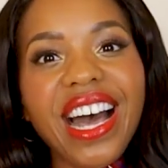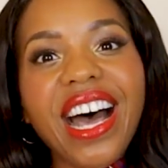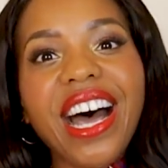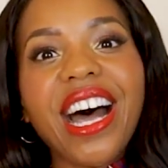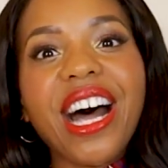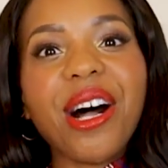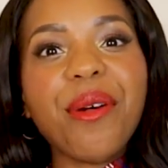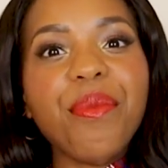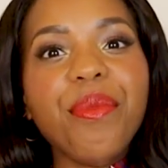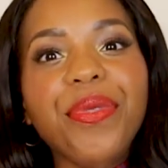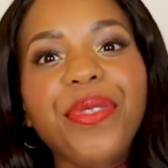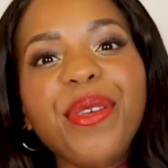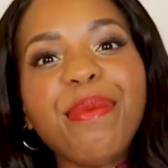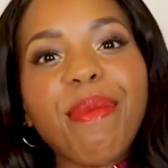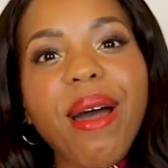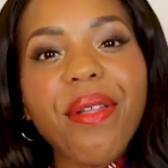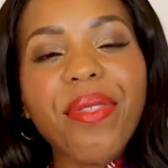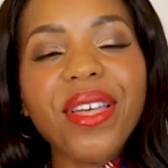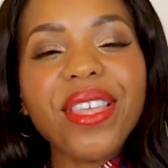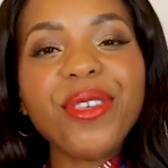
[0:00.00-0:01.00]
The
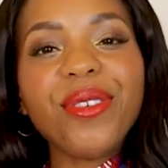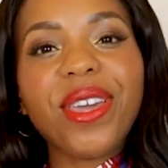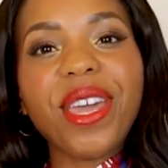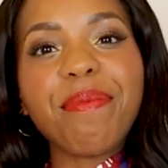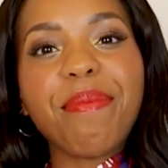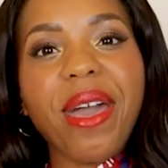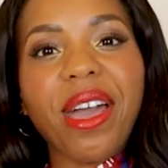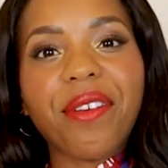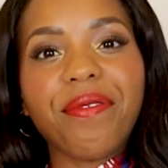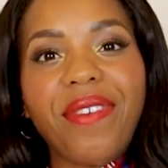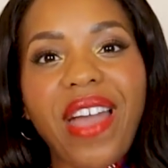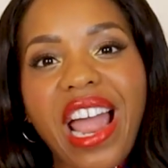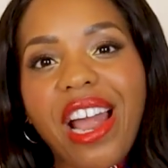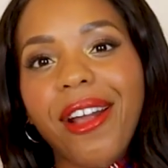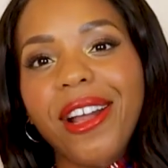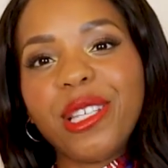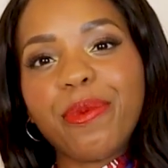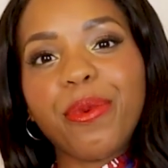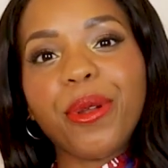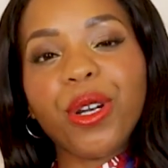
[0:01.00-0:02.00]
amount that you get back
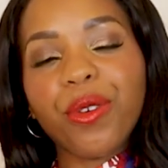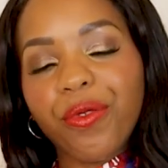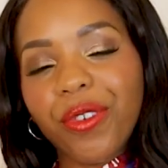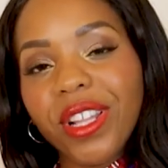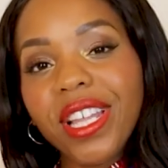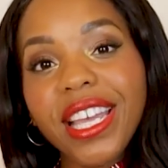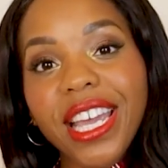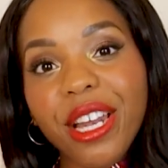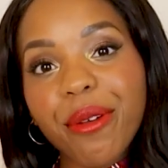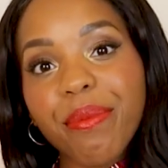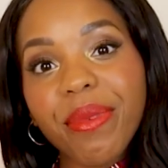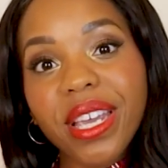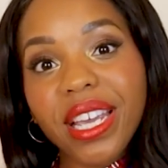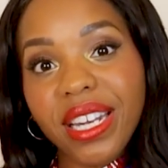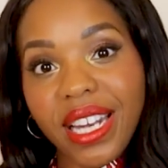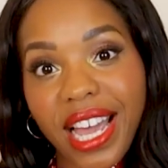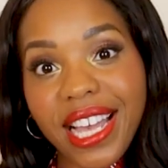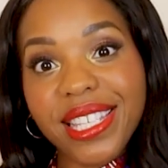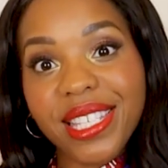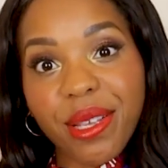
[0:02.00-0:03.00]
varies, but it really can be
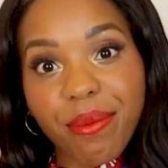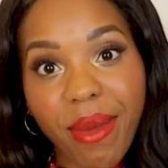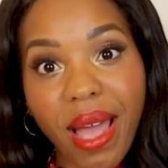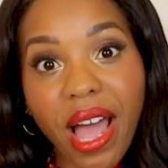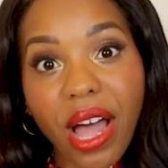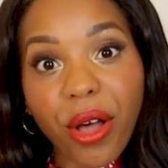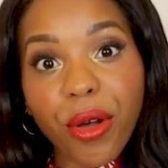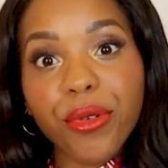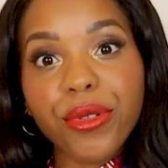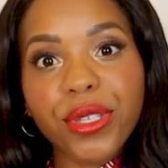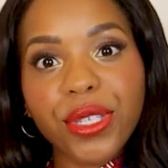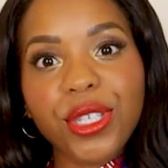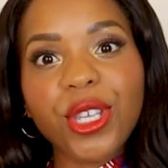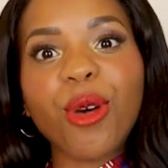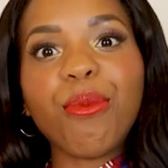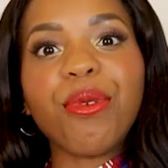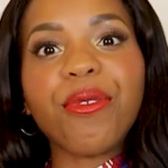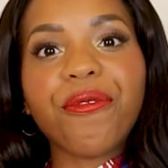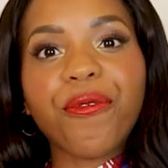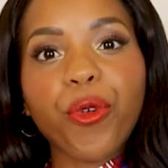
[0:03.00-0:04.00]
a nice amount.
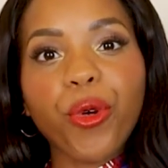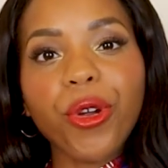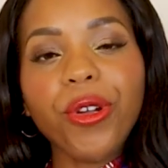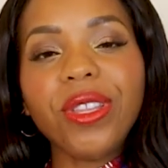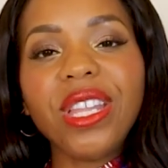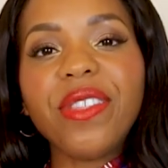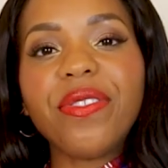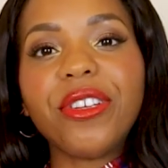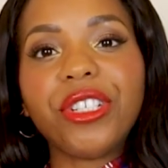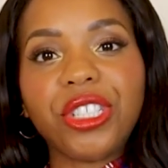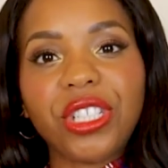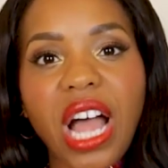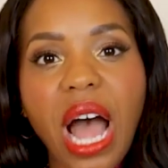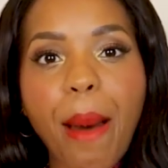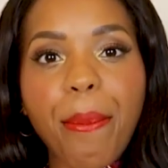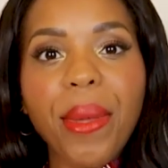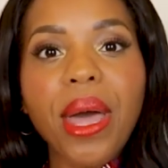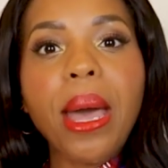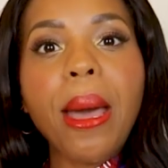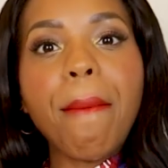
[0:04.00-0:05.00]
So before you leave the
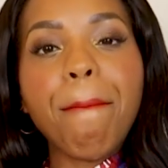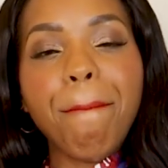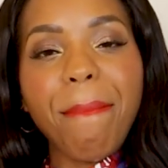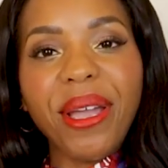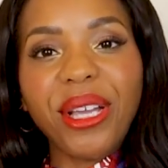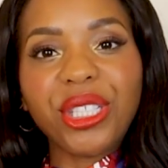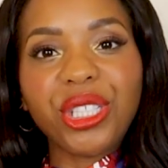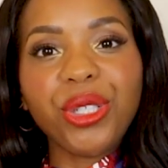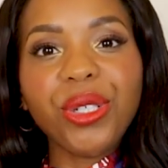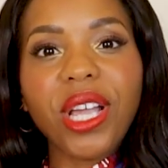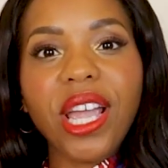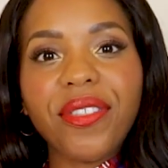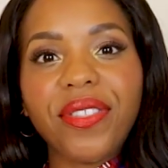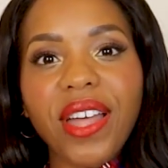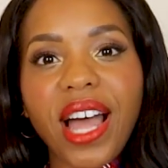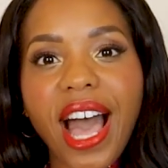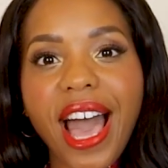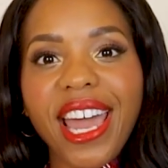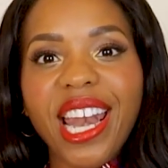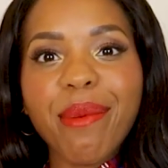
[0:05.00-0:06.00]
shop, make sure you get
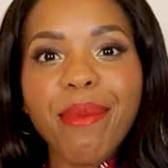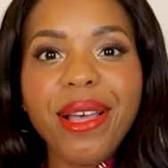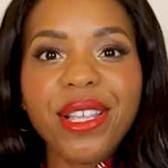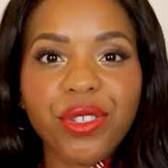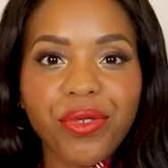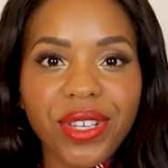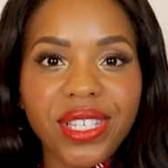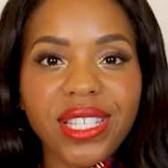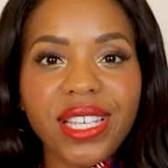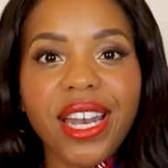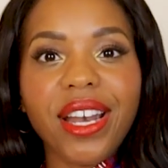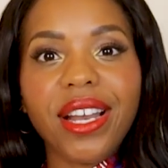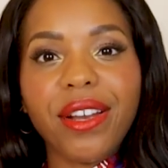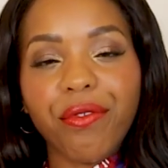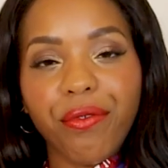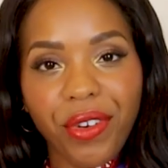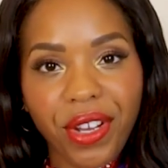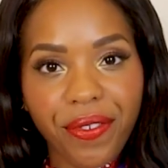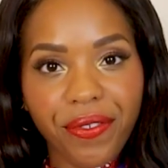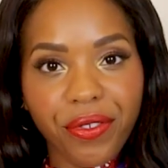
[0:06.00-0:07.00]
the itemized
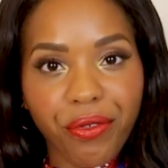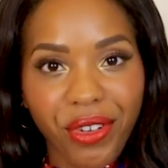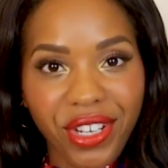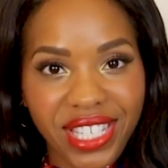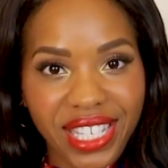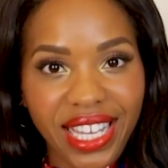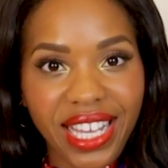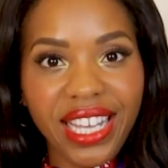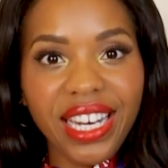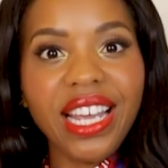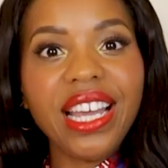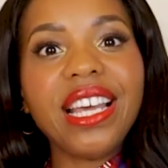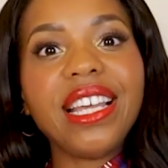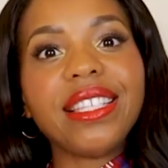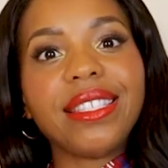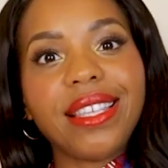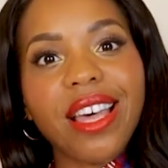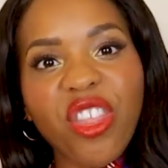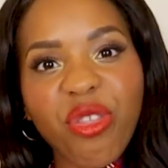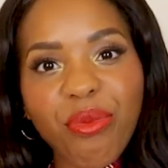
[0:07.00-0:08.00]
receipt,
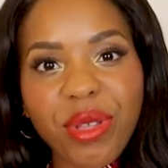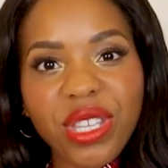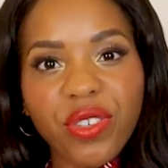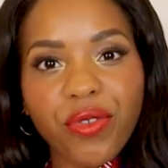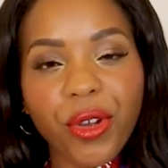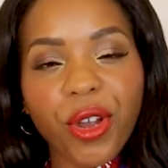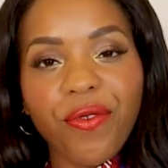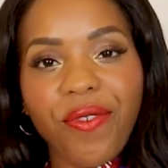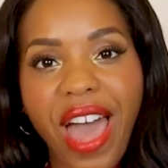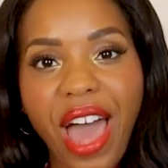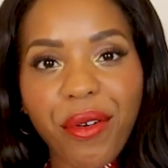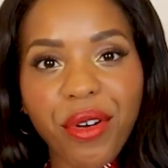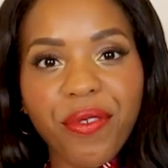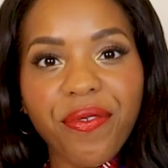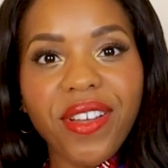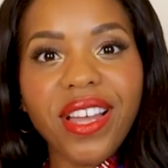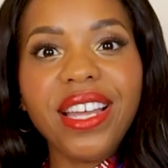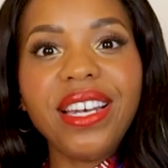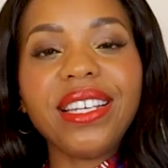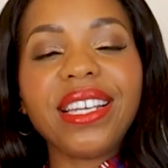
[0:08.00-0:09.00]
tell them it's for your VAT
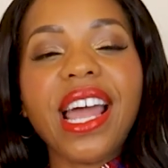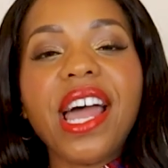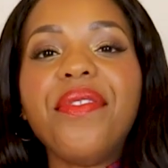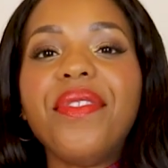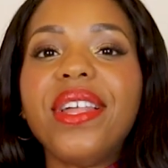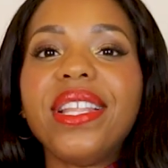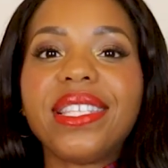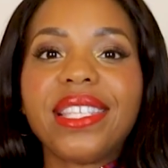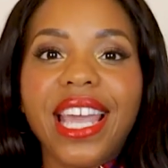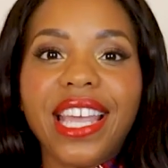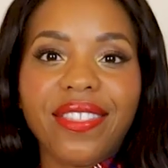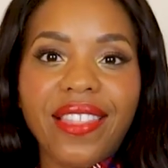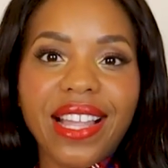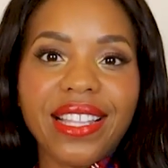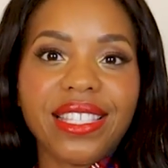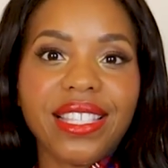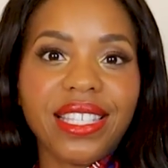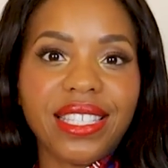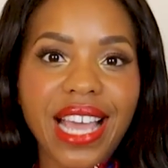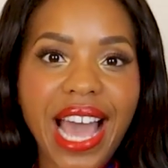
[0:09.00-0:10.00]
refund, and then take
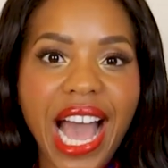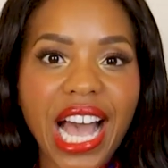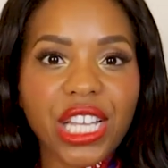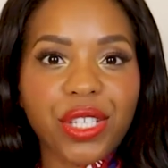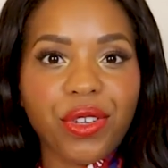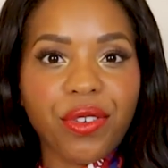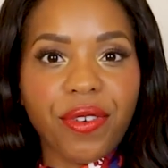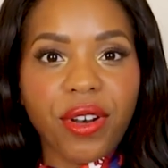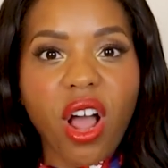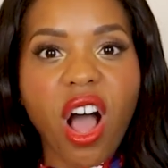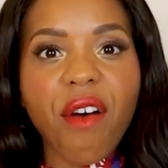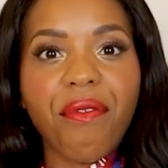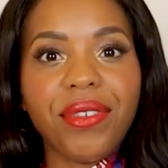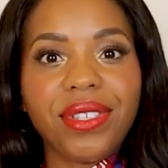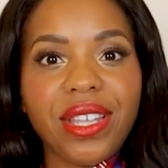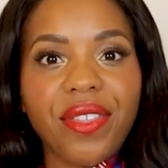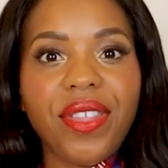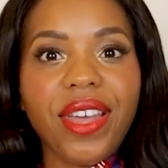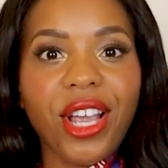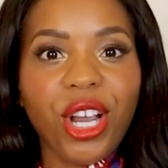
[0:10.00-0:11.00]
that to the tax refund
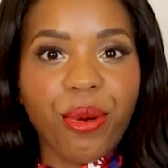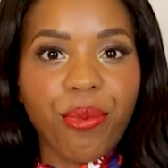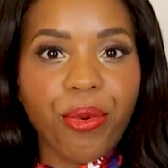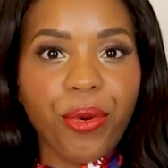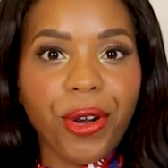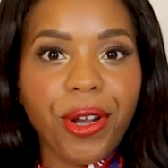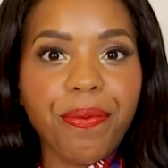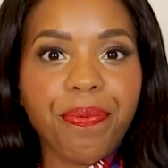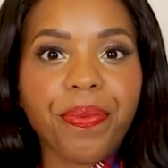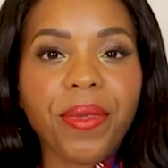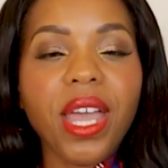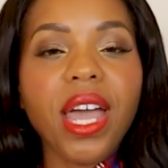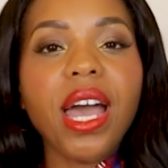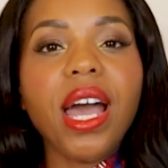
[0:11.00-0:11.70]
office at the airport.